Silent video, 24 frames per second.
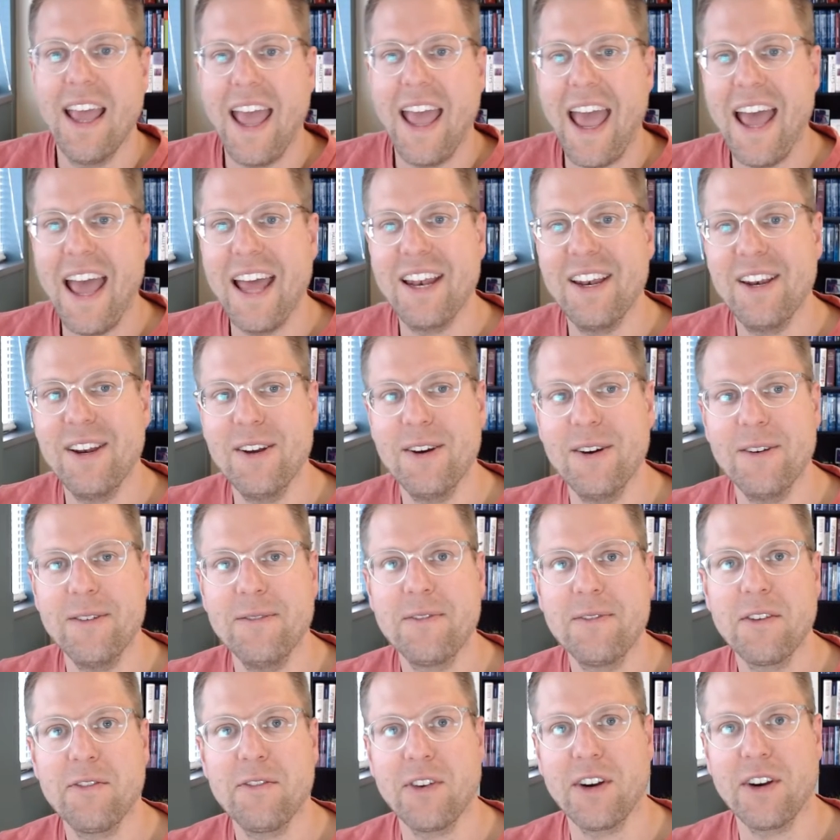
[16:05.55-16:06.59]
at noon
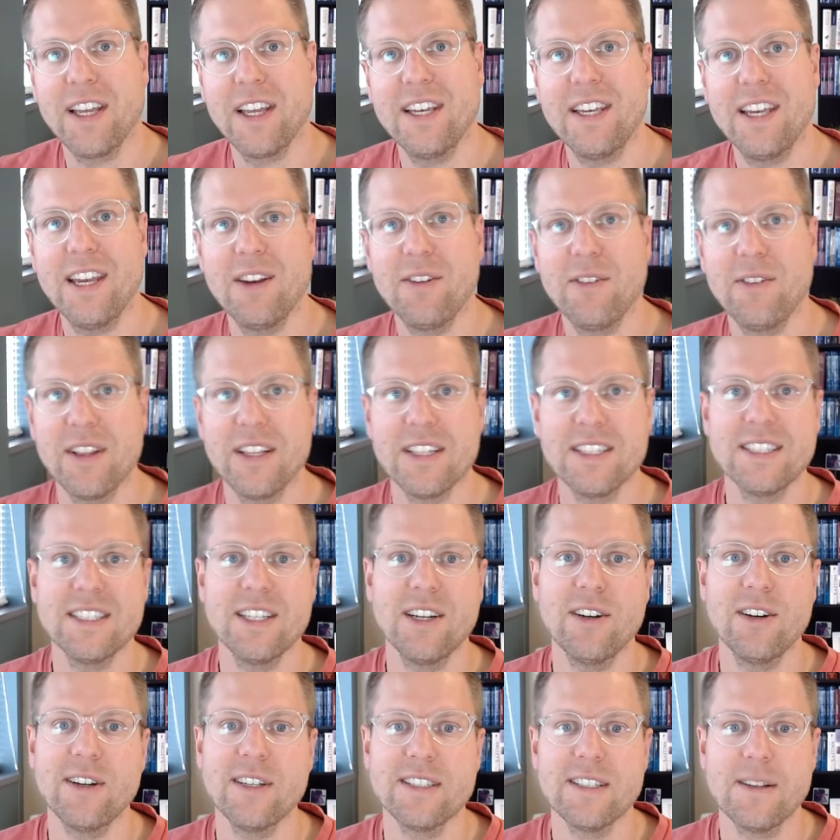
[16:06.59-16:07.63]
for continuing this
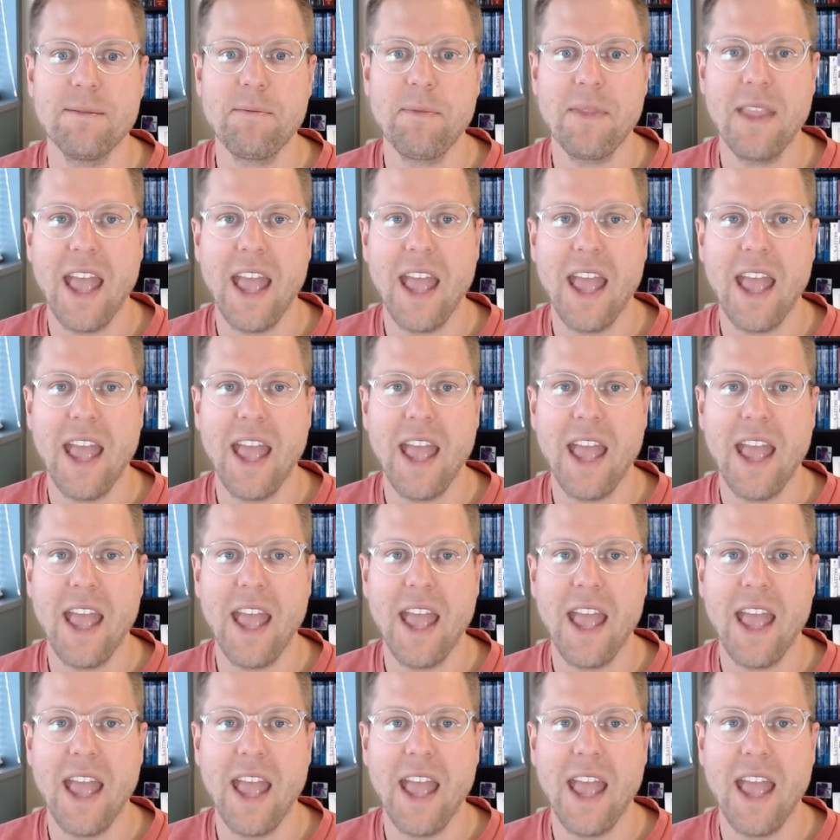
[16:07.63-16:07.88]
series,